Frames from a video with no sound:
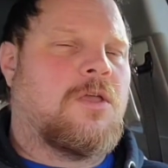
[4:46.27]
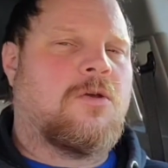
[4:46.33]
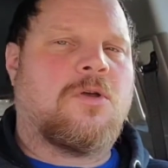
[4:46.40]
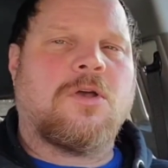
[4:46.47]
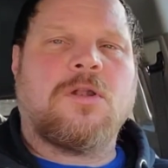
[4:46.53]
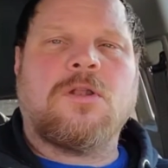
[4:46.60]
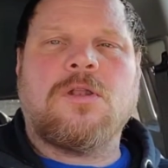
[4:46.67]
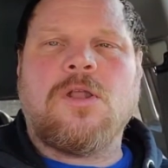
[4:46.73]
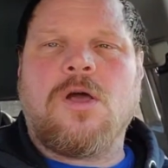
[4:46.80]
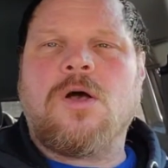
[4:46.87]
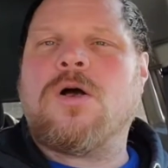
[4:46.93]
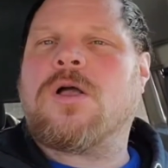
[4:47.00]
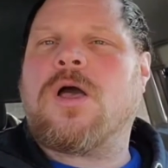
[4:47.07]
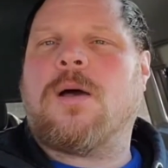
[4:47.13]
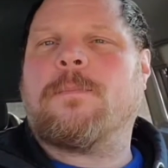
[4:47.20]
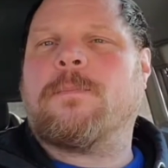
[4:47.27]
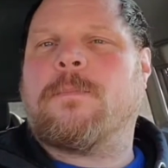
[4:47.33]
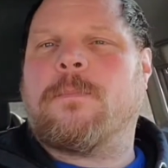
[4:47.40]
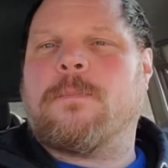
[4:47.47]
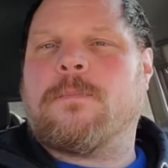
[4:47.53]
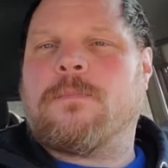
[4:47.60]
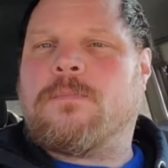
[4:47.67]
you could hook up,
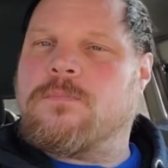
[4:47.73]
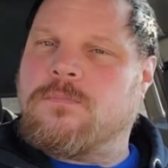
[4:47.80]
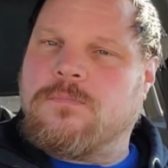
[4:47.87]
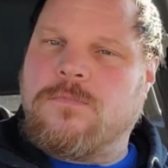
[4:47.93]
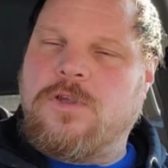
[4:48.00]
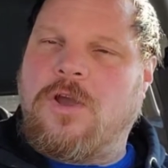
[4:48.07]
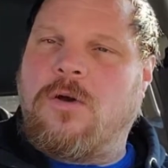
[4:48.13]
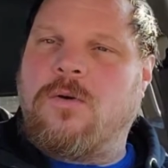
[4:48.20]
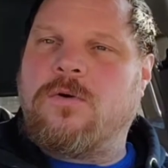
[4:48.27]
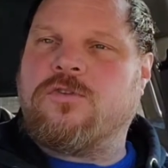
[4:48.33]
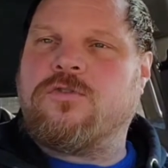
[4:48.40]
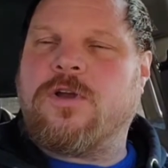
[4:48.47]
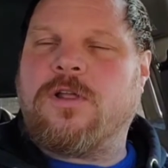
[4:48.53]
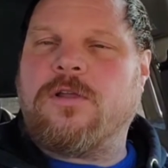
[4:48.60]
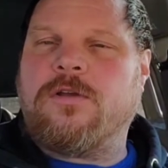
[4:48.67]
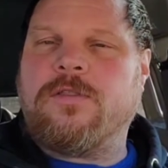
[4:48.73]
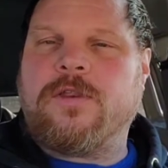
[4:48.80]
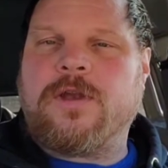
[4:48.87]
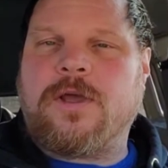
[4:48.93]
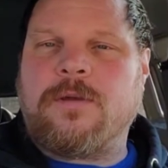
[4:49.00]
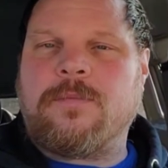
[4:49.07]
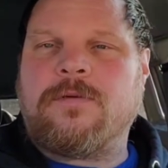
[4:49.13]
a trailer the
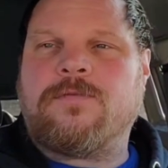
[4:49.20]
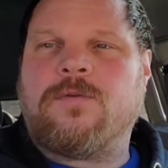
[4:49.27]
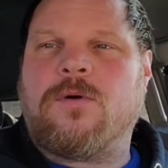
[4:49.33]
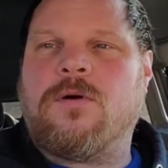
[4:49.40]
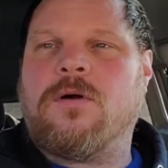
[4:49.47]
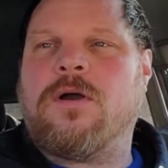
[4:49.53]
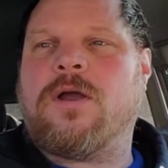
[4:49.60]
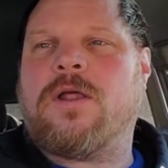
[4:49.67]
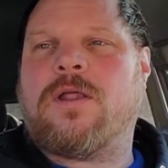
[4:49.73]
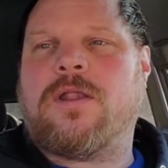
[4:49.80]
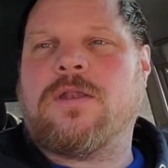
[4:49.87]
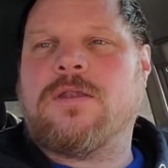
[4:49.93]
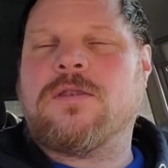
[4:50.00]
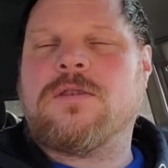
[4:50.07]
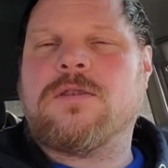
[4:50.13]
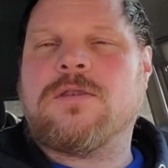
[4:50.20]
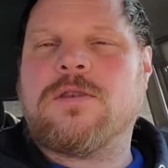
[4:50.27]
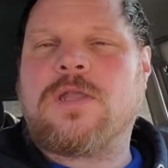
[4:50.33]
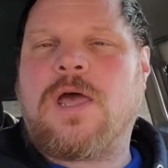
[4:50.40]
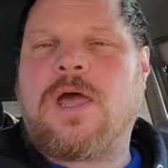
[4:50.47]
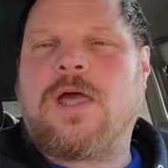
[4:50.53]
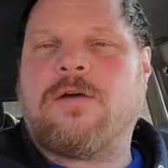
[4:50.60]
night before and
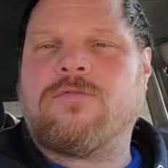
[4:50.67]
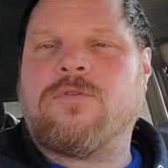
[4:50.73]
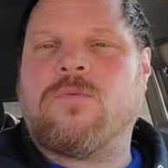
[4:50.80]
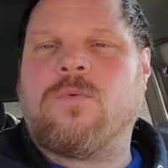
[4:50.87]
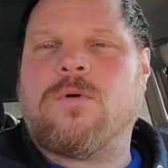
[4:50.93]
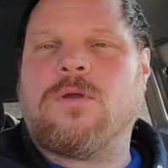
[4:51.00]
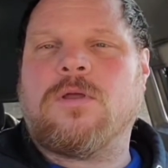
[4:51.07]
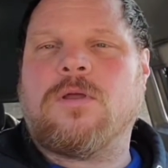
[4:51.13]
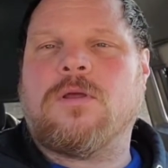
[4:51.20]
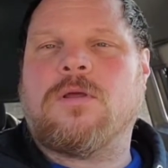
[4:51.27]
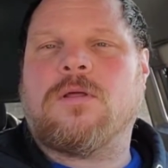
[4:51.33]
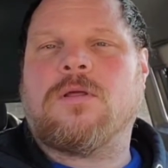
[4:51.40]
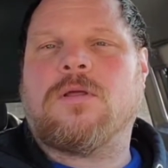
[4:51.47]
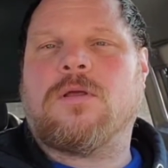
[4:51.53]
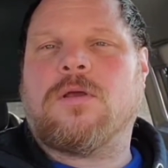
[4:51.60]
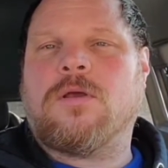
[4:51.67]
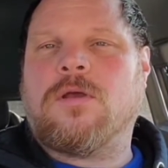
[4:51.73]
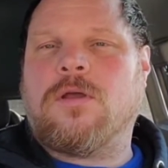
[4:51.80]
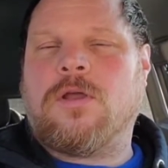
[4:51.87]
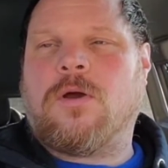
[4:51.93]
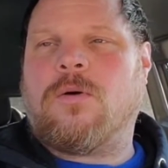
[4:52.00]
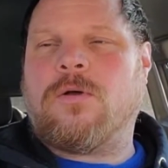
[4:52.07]
not have to,
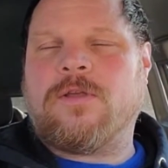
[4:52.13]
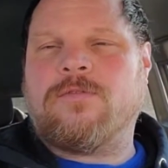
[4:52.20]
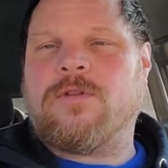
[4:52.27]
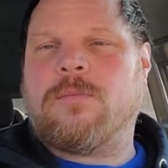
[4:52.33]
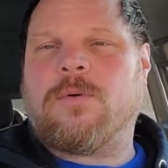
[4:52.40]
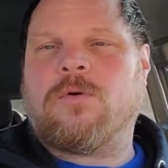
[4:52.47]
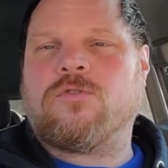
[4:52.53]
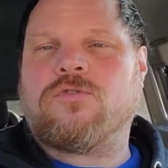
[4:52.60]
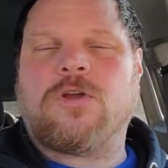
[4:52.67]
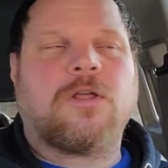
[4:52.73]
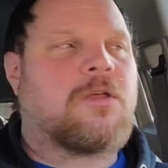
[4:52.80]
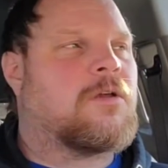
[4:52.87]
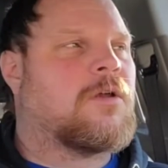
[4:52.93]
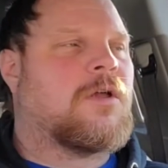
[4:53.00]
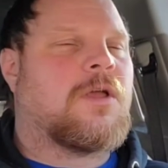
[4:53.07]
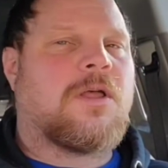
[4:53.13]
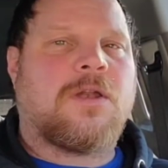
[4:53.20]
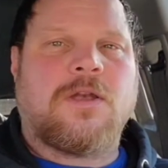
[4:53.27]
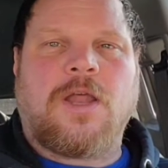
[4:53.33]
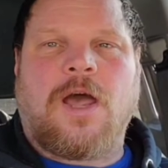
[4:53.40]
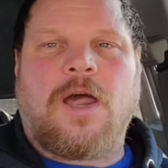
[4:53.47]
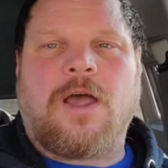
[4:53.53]
even the boat trailer,
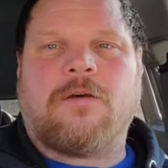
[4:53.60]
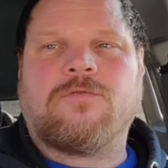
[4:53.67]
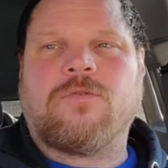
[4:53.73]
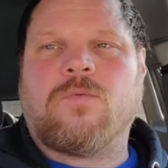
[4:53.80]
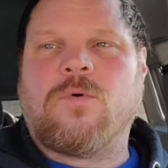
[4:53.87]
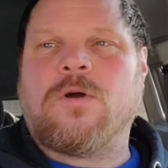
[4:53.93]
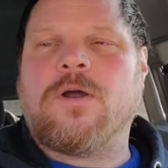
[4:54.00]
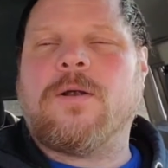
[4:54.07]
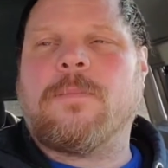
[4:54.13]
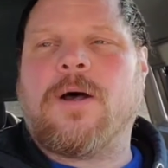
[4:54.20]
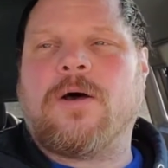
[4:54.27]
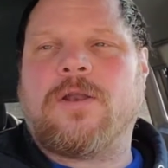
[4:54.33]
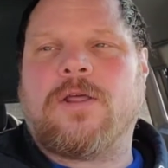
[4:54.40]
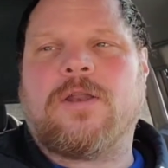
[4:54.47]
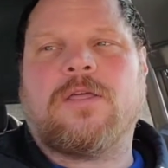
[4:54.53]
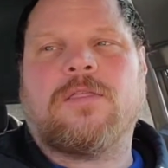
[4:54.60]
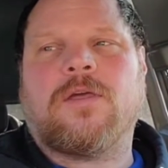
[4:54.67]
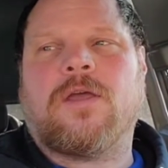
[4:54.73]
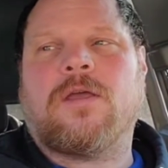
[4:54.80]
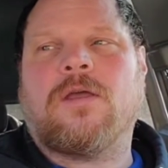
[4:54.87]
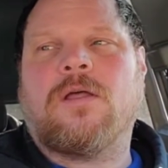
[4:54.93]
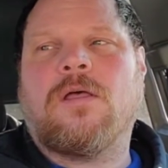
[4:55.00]
not have to worry about
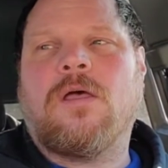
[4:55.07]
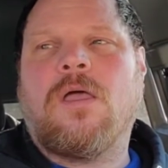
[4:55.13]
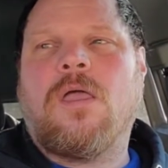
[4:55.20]
anything.